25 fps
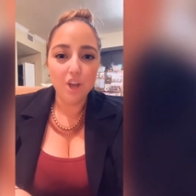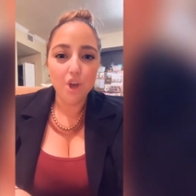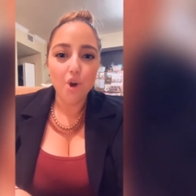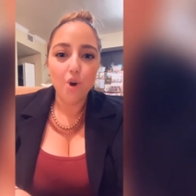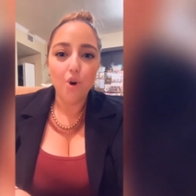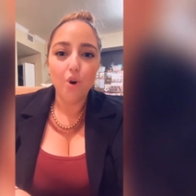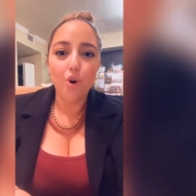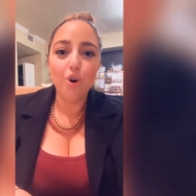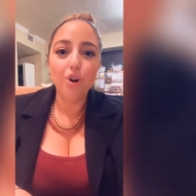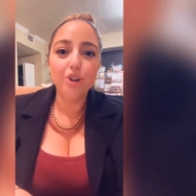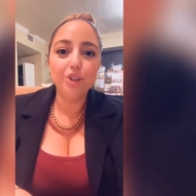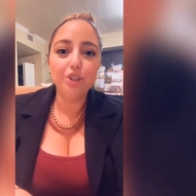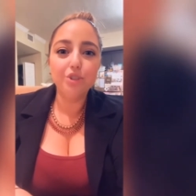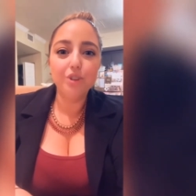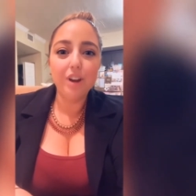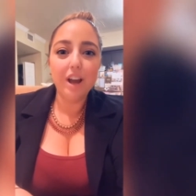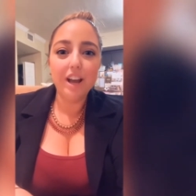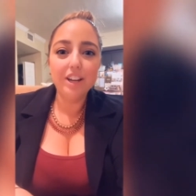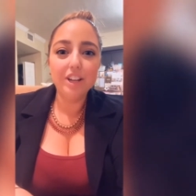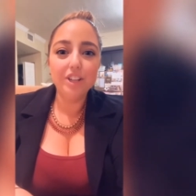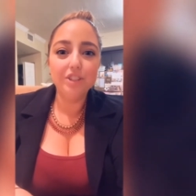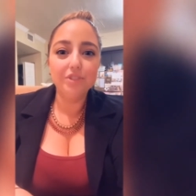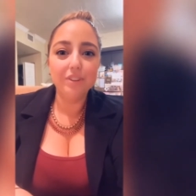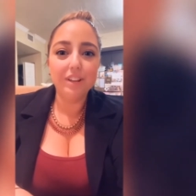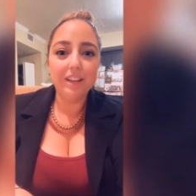or try
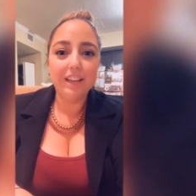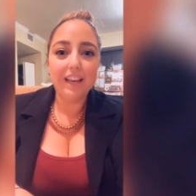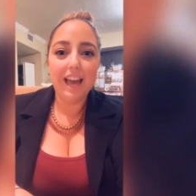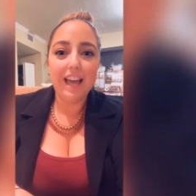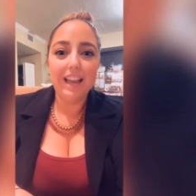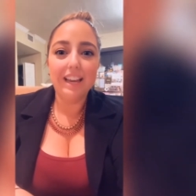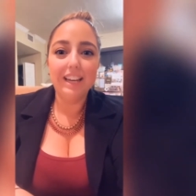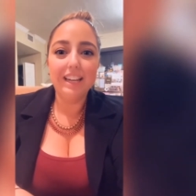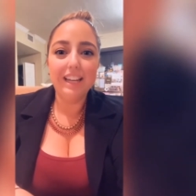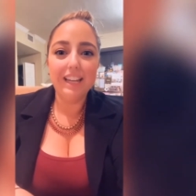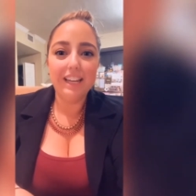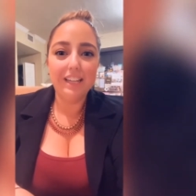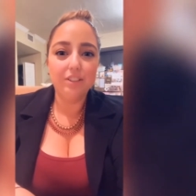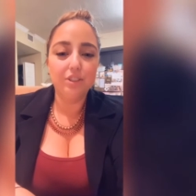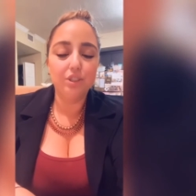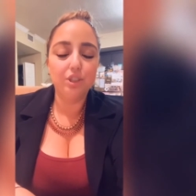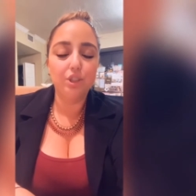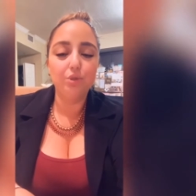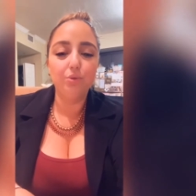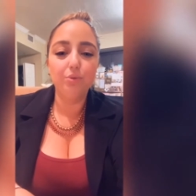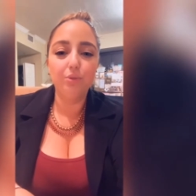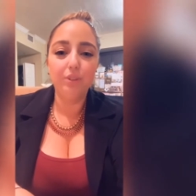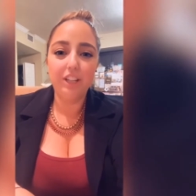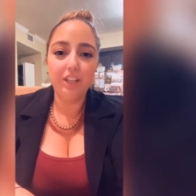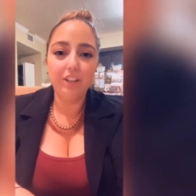to drink at least
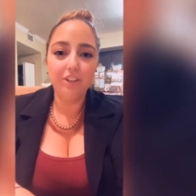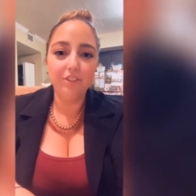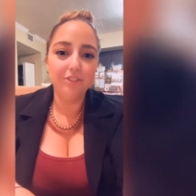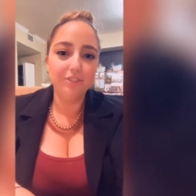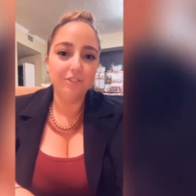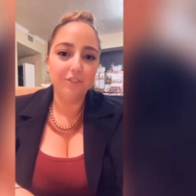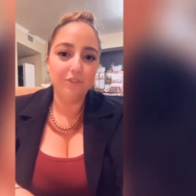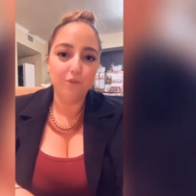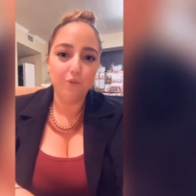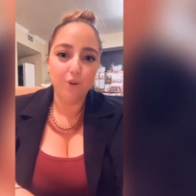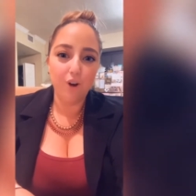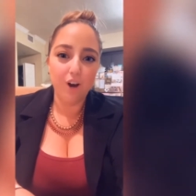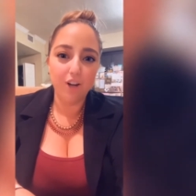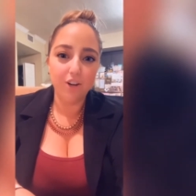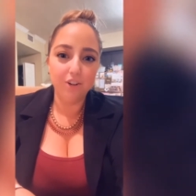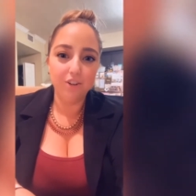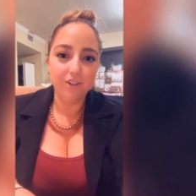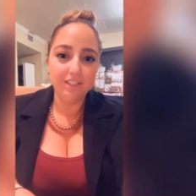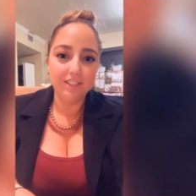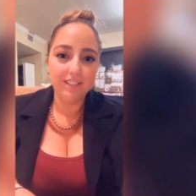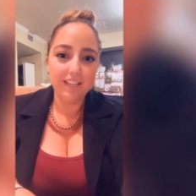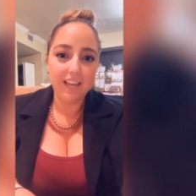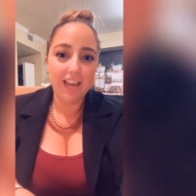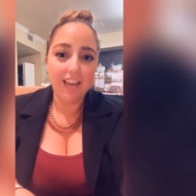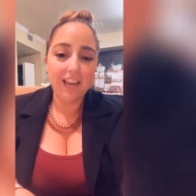two liters of water a
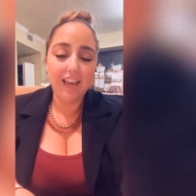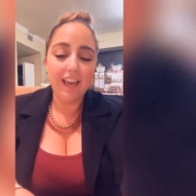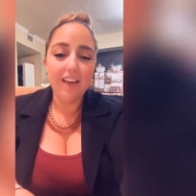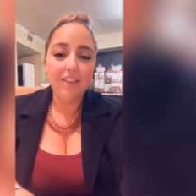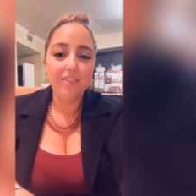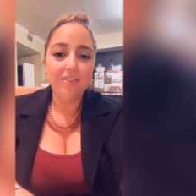day.